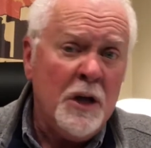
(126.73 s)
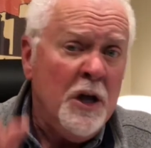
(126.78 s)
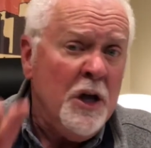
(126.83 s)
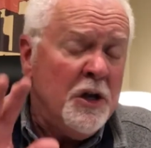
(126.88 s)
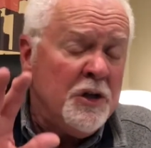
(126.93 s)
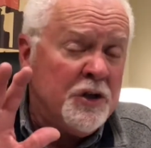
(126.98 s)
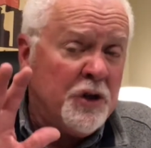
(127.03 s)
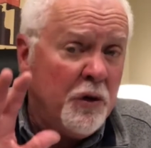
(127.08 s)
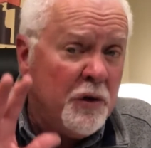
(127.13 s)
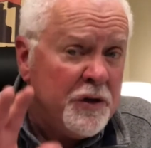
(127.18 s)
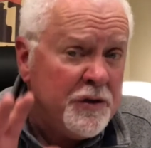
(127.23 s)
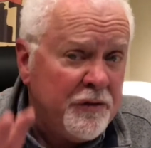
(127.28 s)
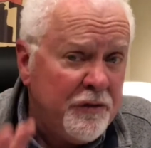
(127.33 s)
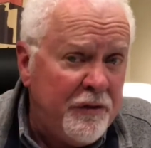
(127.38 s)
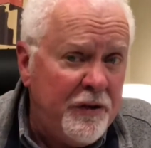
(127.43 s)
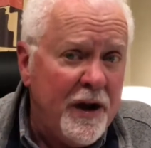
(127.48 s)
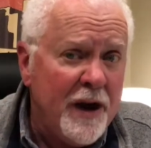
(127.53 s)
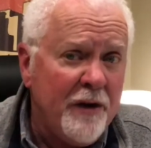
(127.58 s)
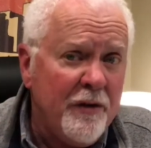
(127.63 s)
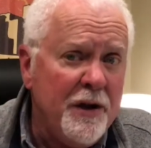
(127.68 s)
So it's
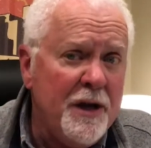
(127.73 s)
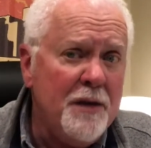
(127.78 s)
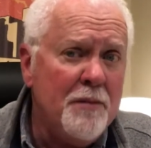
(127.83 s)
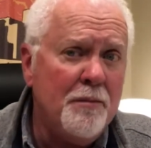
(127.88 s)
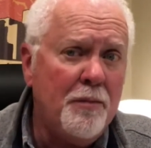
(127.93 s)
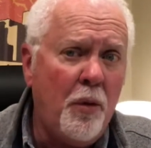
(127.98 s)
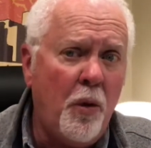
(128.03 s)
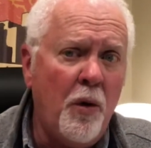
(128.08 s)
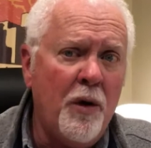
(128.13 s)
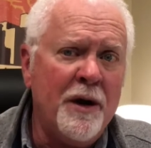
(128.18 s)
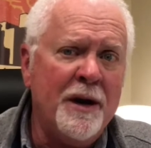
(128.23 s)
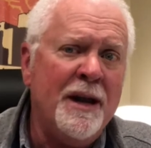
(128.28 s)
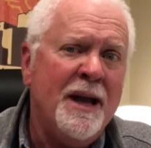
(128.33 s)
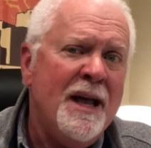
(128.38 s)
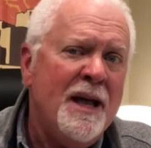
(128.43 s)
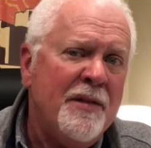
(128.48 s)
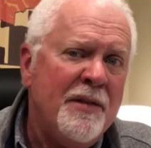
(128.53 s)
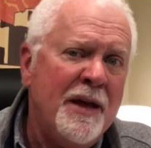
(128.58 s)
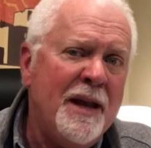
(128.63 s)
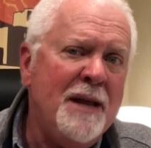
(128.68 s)
very important
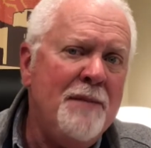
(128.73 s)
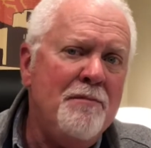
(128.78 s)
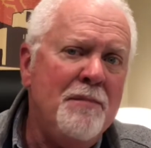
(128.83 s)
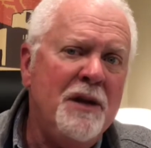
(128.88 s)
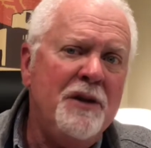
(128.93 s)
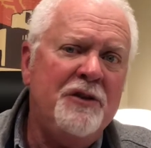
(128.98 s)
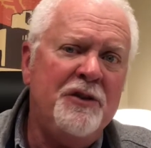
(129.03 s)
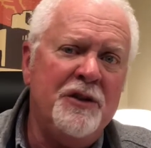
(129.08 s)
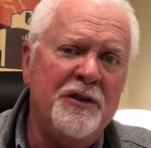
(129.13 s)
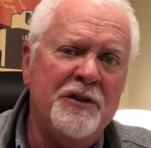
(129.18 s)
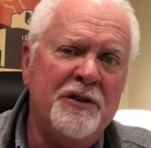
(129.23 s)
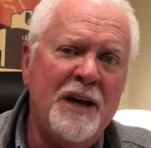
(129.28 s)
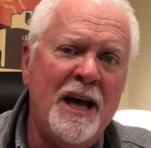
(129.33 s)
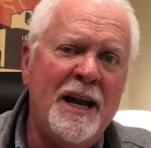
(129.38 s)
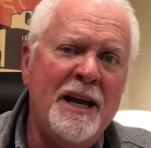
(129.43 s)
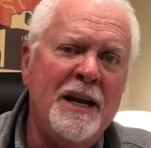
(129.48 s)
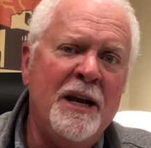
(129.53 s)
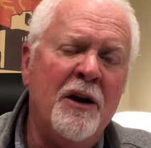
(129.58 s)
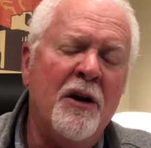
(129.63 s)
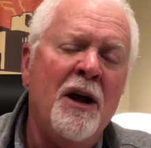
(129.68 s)
that he mentions that
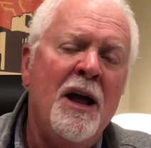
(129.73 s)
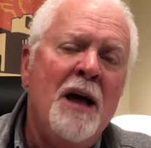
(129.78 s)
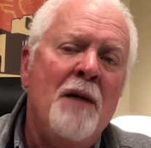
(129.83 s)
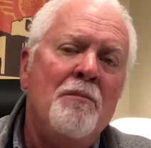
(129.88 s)
here